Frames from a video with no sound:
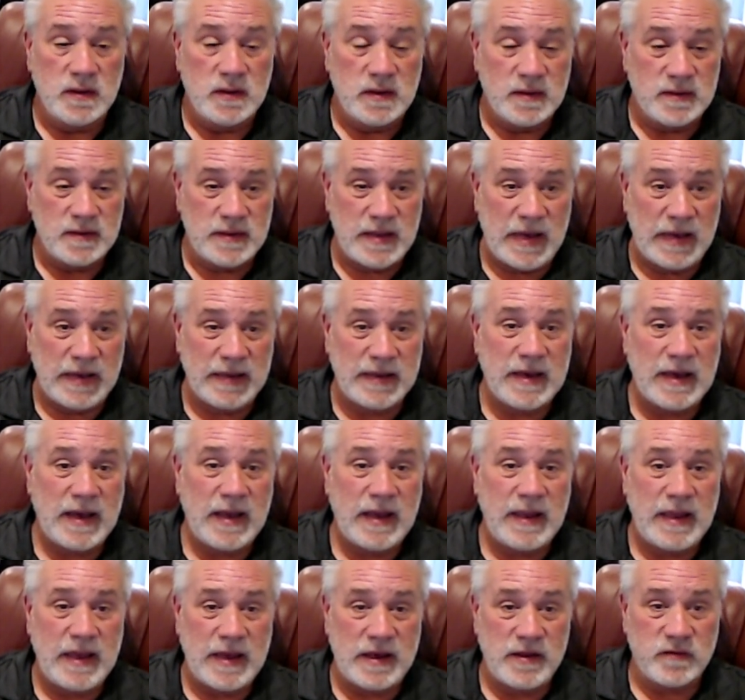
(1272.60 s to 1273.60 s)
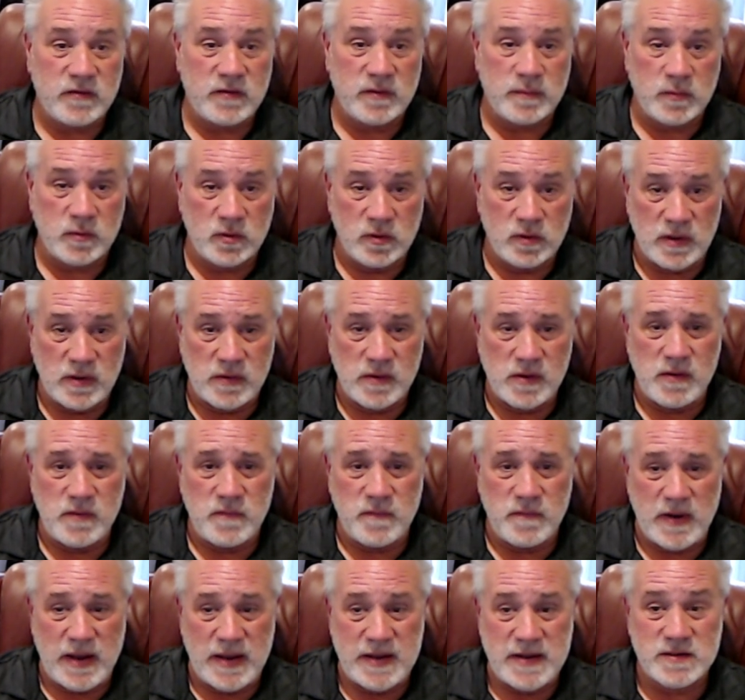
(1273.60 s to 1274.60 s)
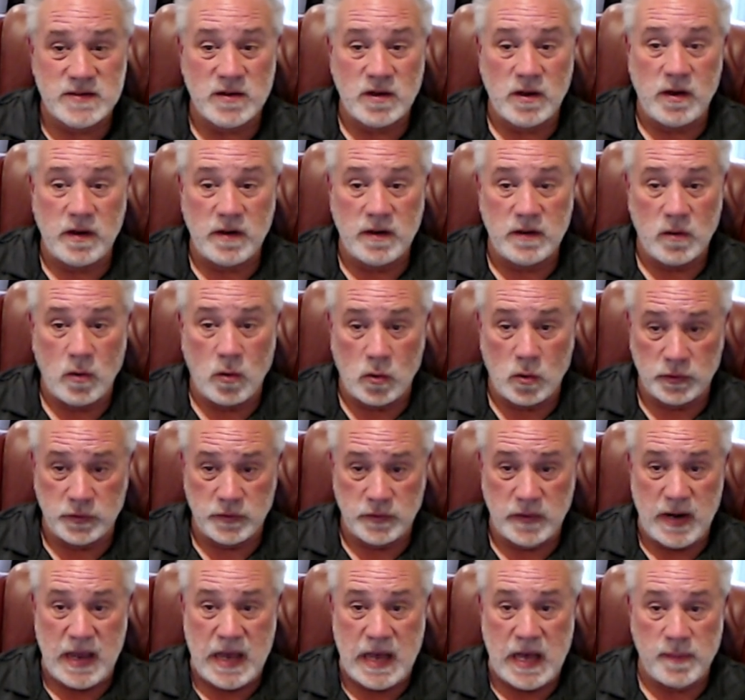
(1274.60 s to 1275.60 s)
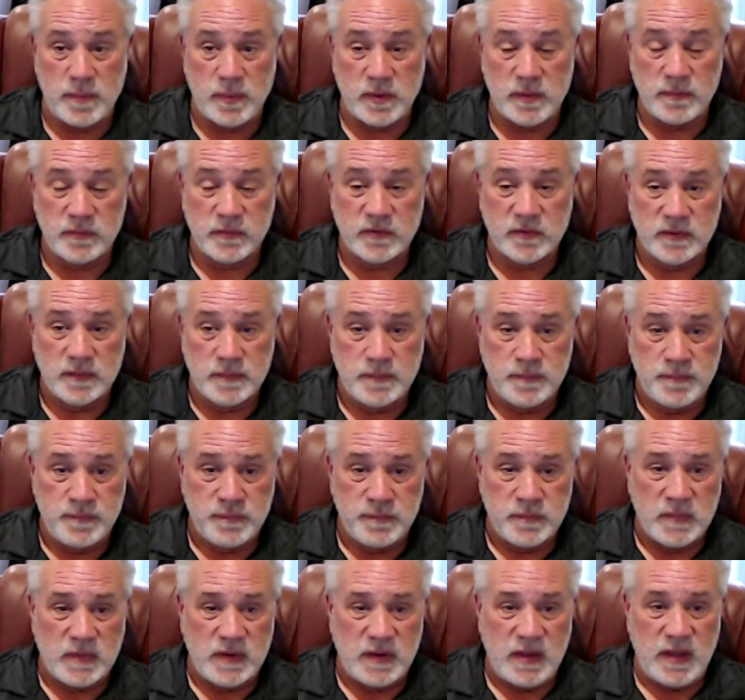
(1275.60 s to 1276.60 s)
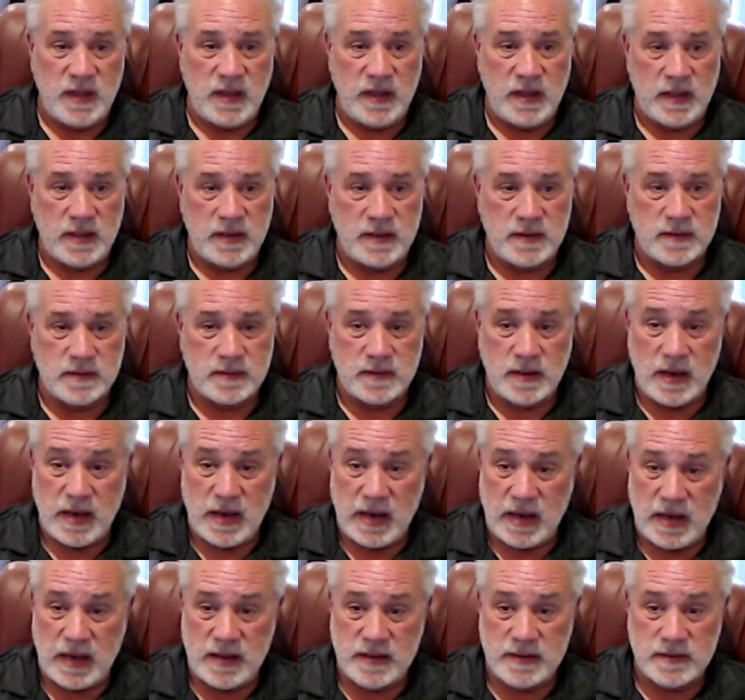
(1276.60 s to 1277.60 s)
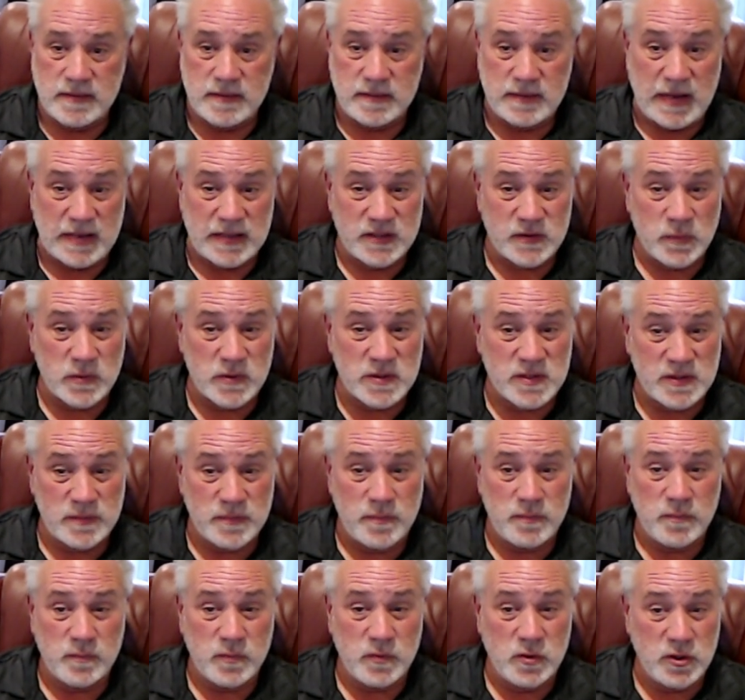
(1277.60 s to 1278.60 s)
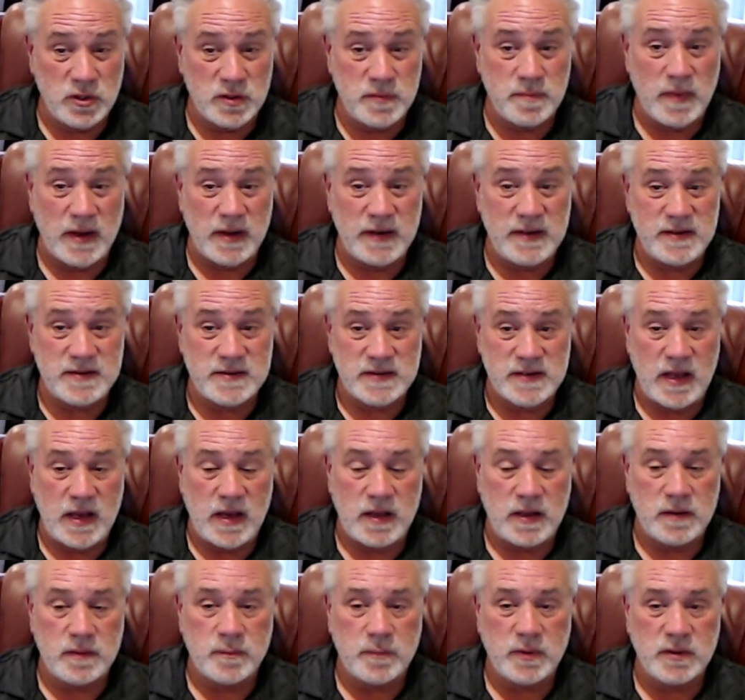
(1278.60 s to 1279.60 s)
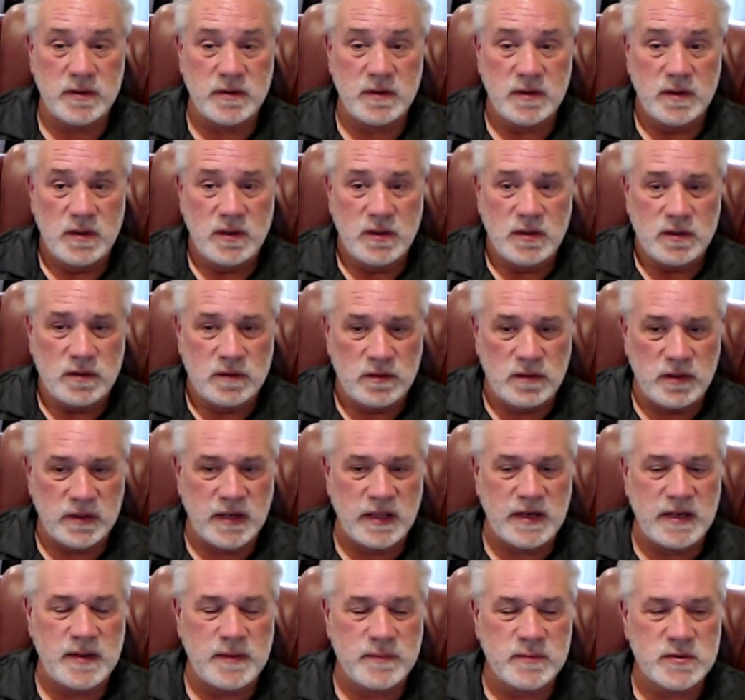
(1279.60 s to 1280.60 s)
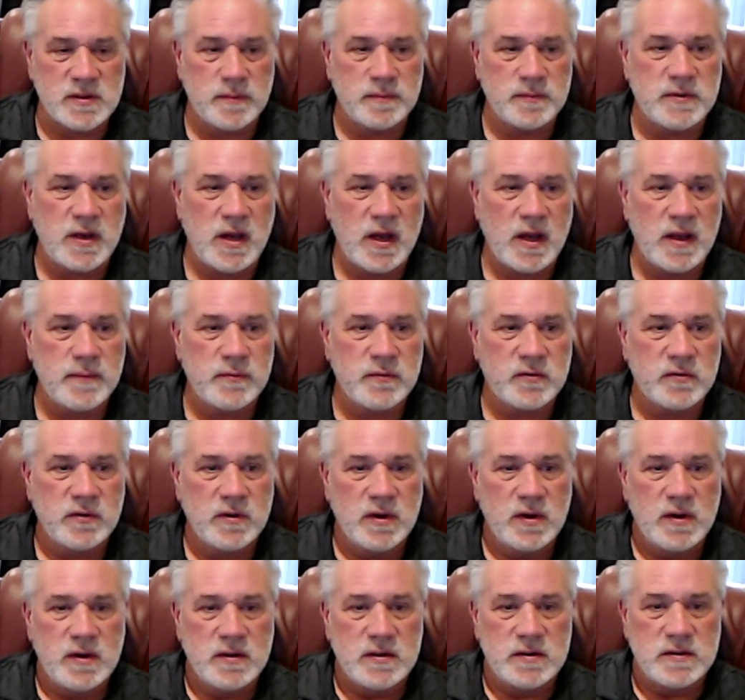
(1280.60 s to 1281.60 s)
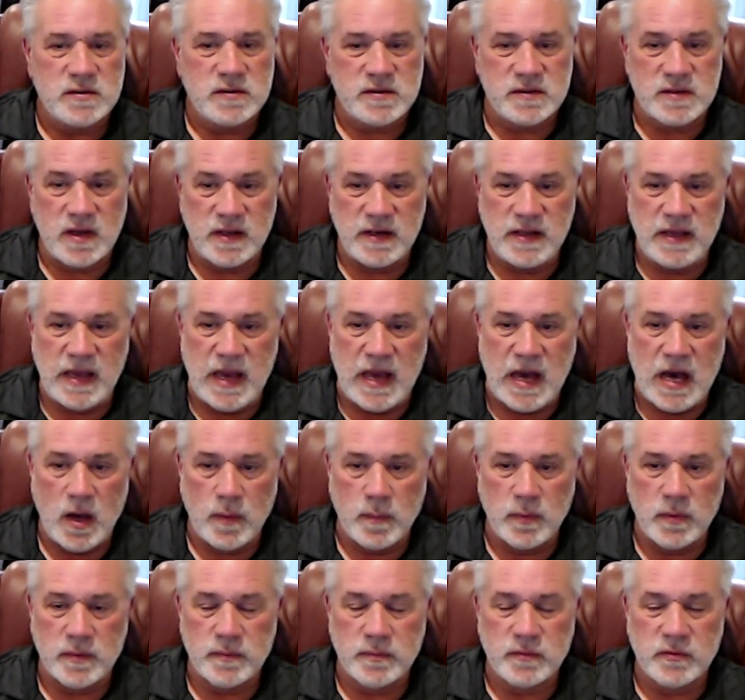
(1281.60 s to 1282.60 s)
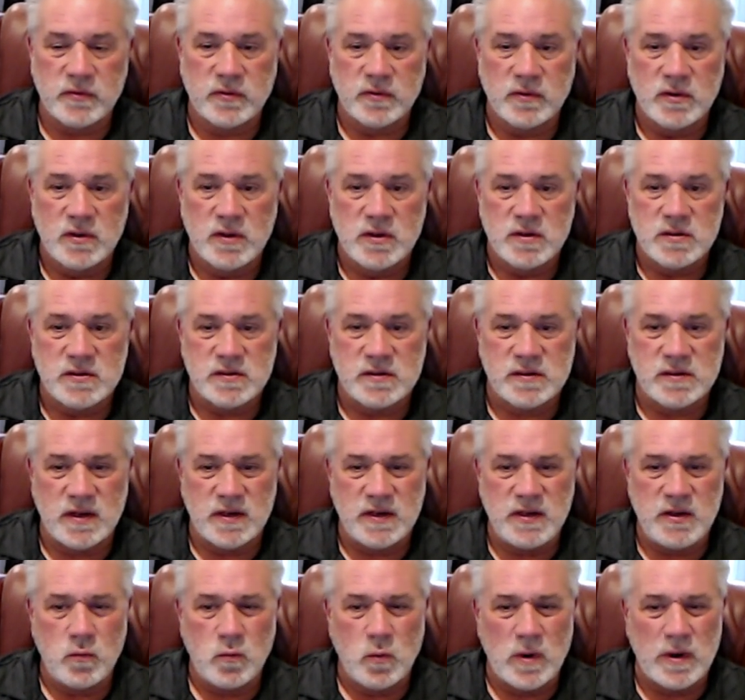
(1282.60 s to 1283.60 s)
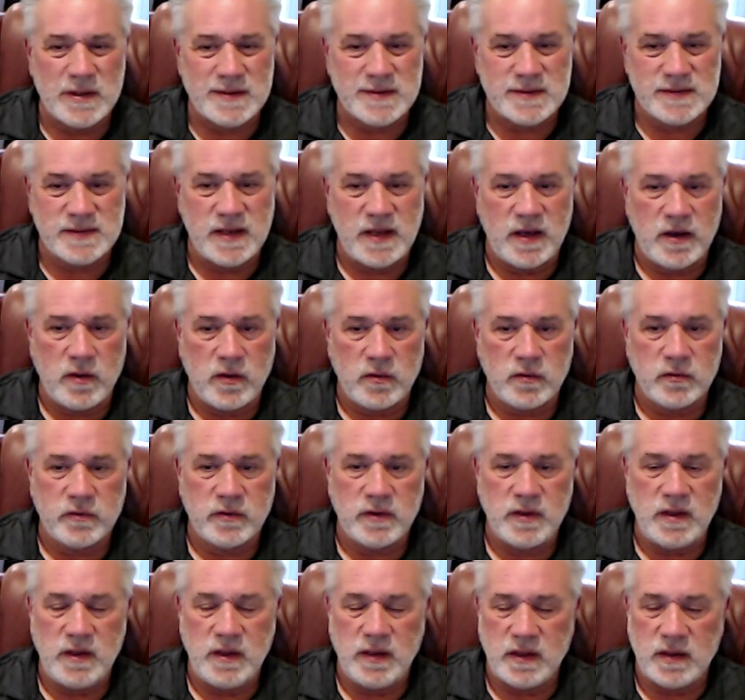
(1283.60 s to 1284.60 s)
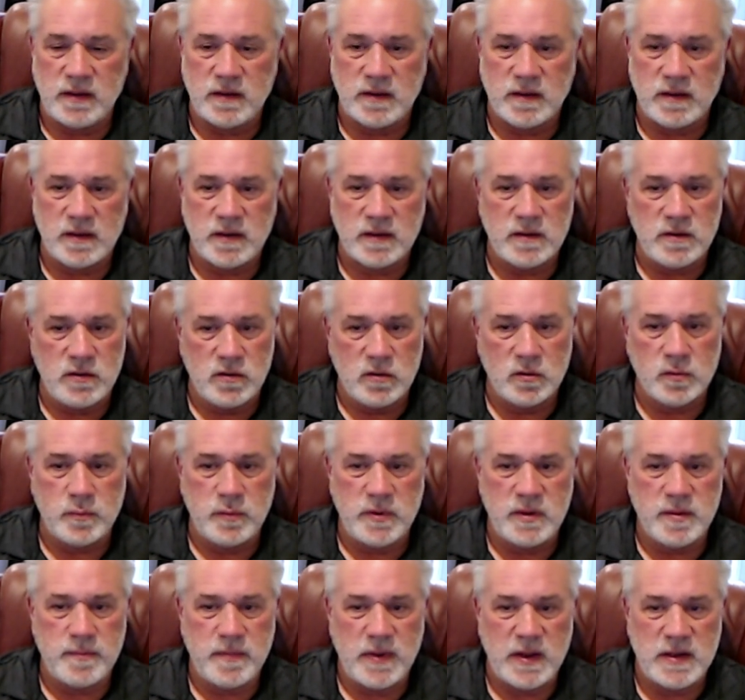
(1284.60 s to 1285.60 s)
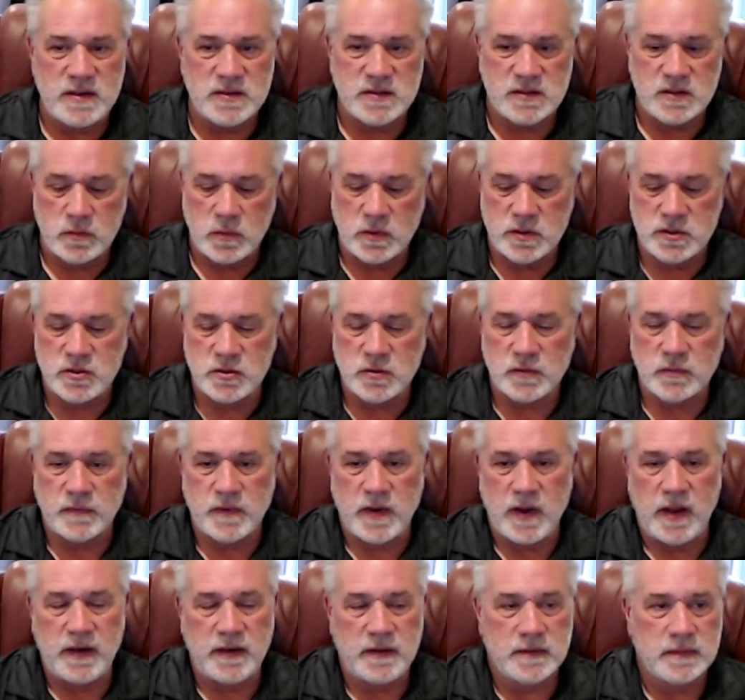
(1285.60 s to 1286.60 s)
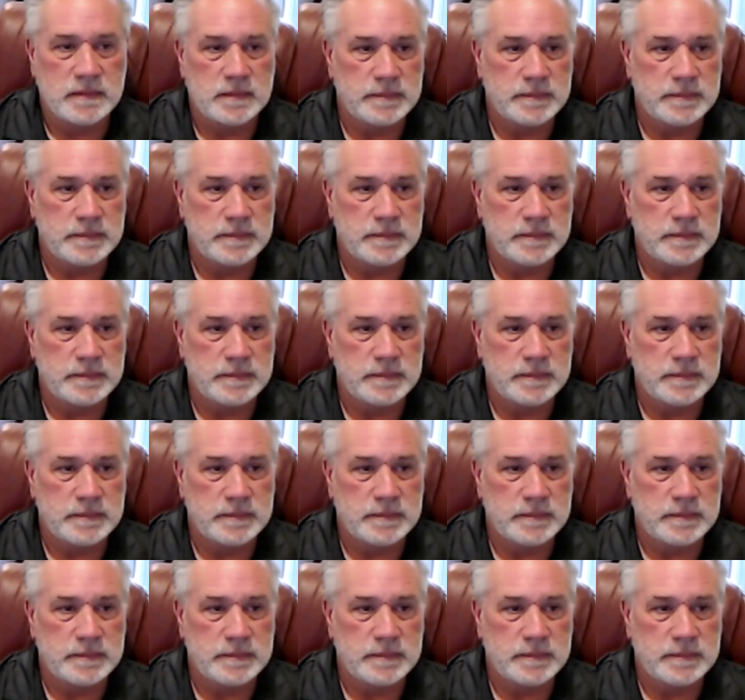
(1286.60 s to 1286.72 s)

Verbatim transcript: That guy has some good advice on older albums, and uh, that's where some good money's at. But look at him sometimes study albums, study what sells, and uh, you'll be amazed at what you'll find.